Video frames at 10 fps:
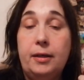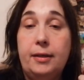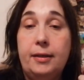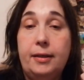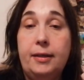
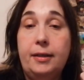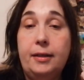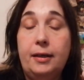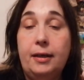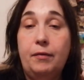and
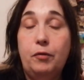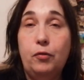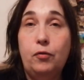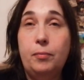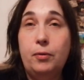then I've
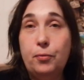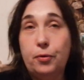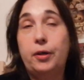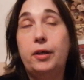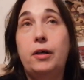also been
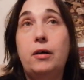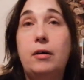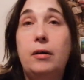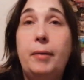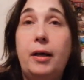working
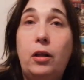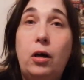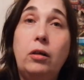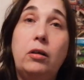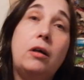on my
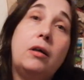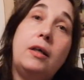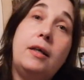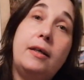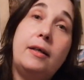long
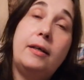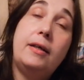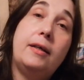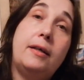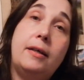dog
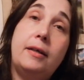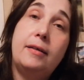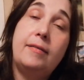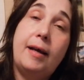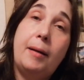
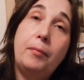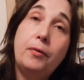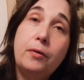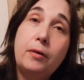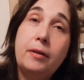
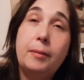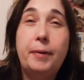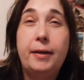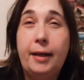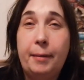sampler, the
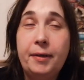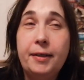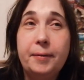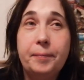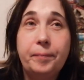
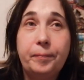Pandemic,